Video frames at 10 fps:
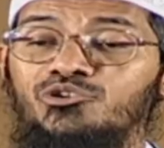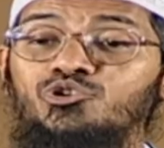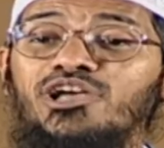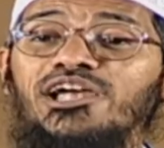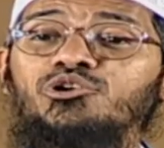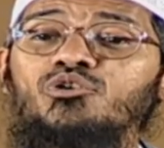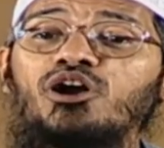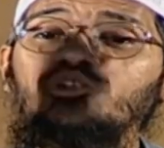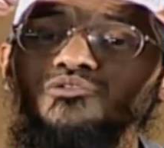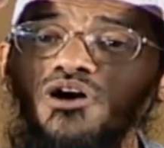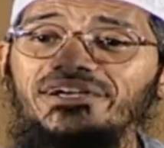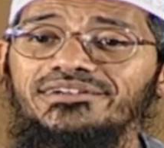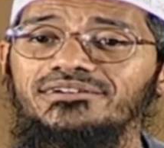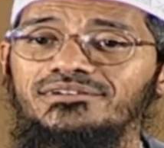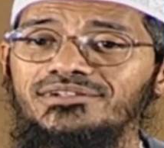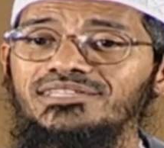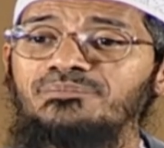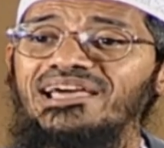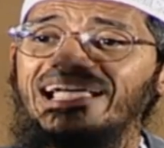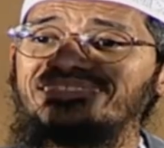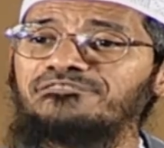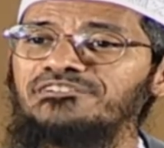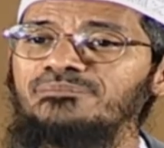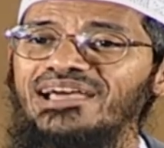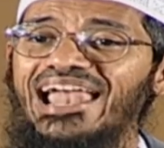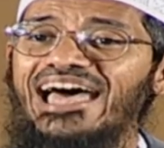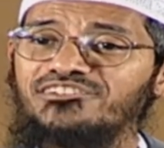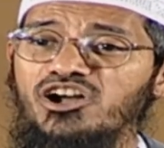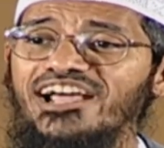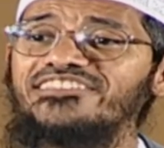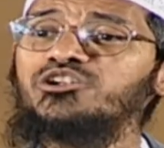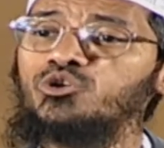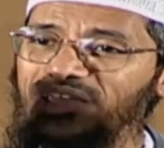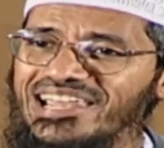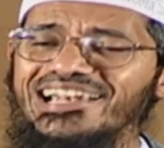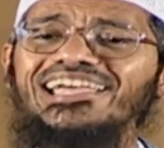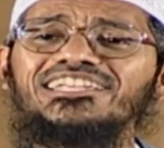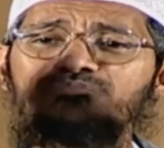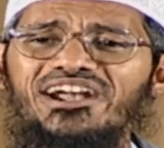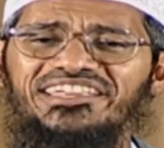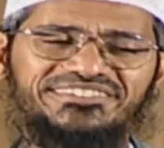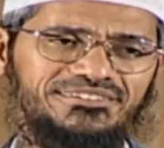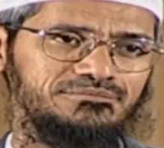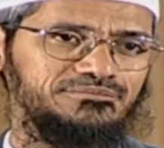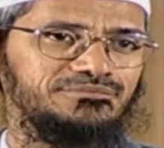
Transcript: you can do what you want, the male and the female. As long as you do willingly, it is modest.